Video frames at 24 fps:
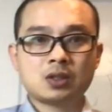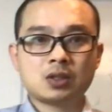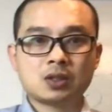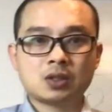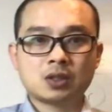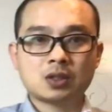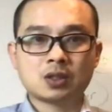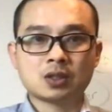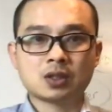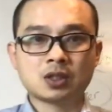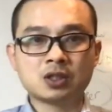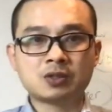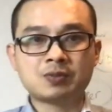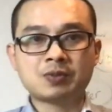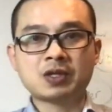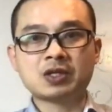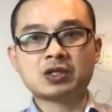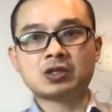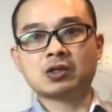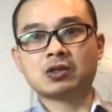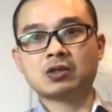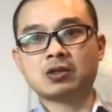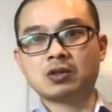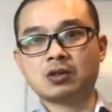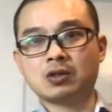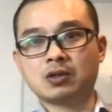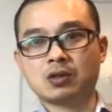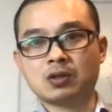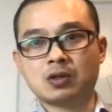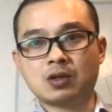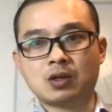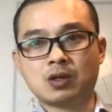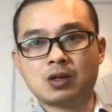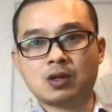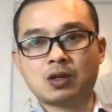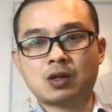And this patient
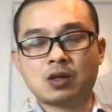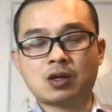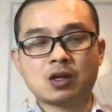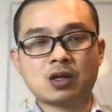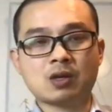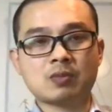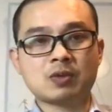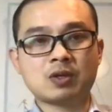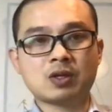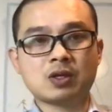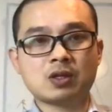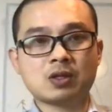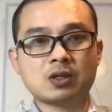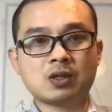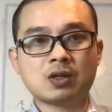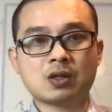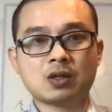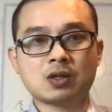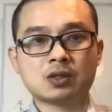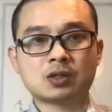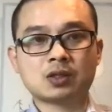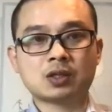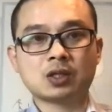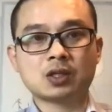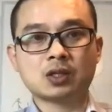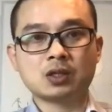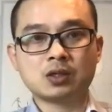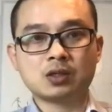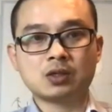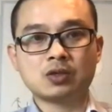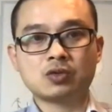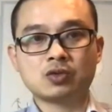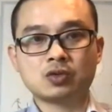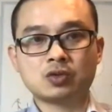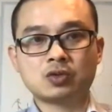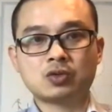came in and said,
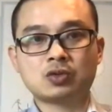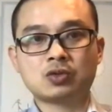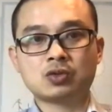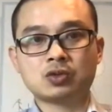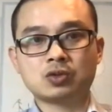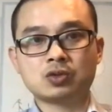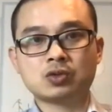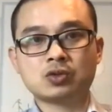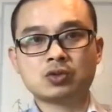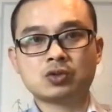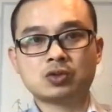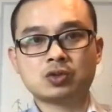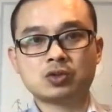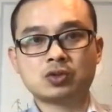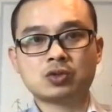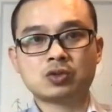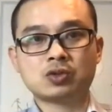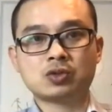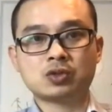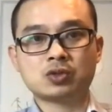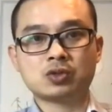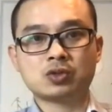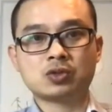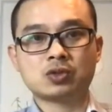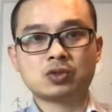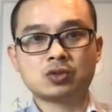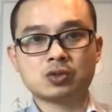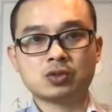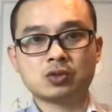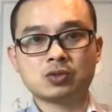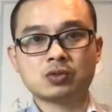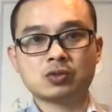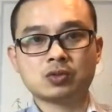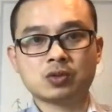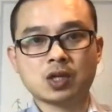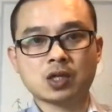
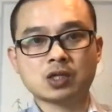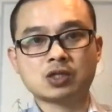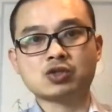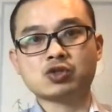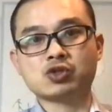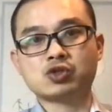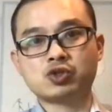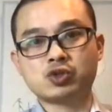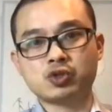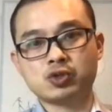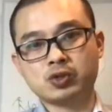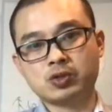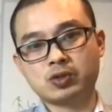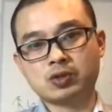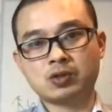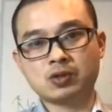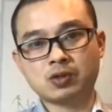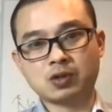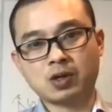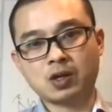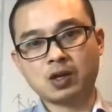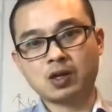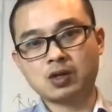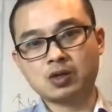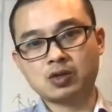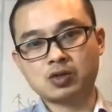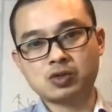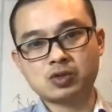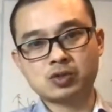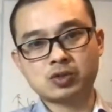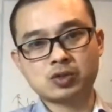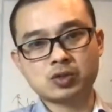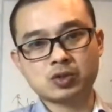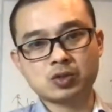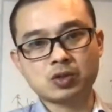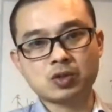she, okay,
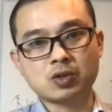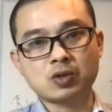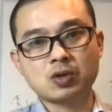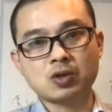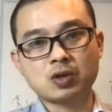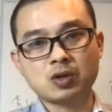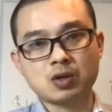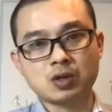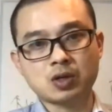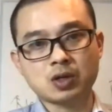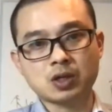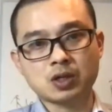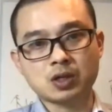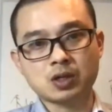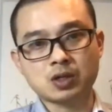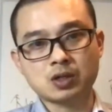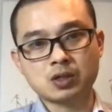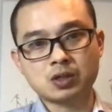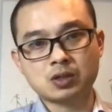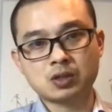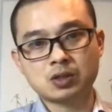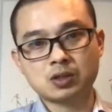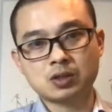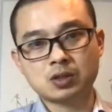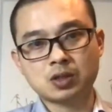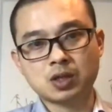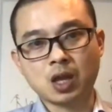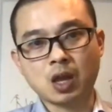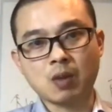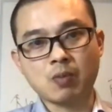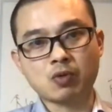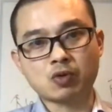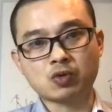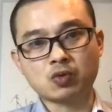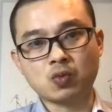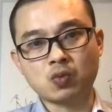she no longer
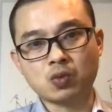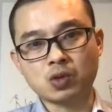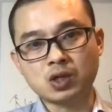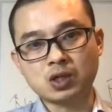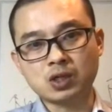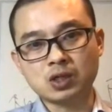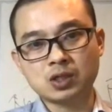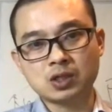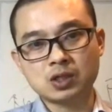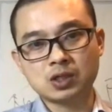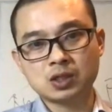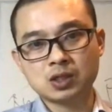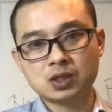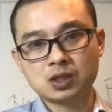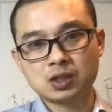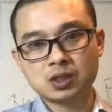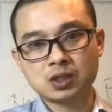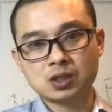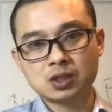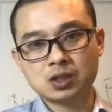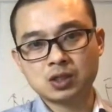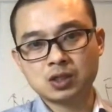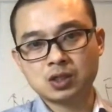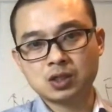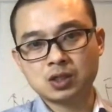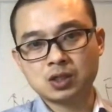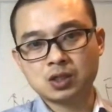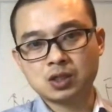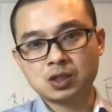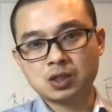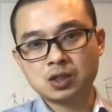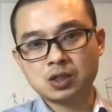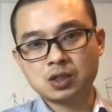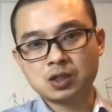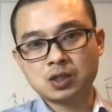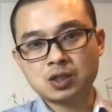able to work.
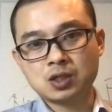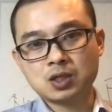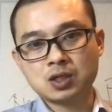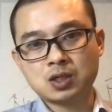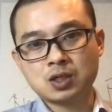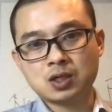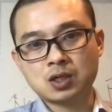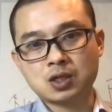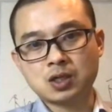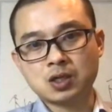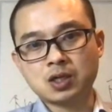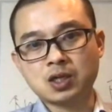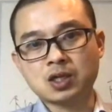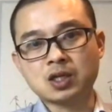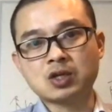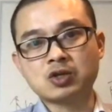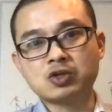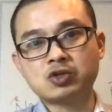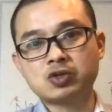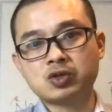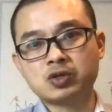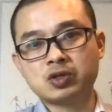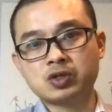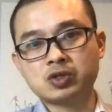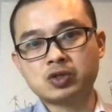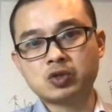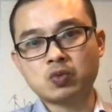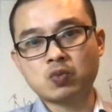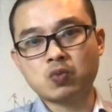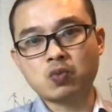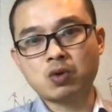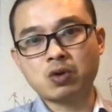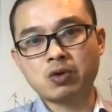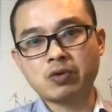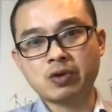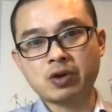Initially, she
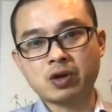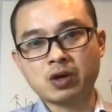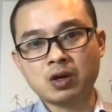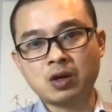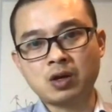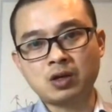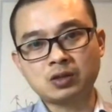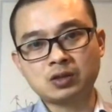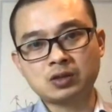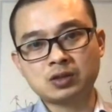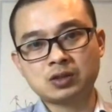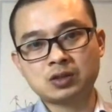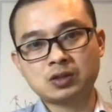worried a lot.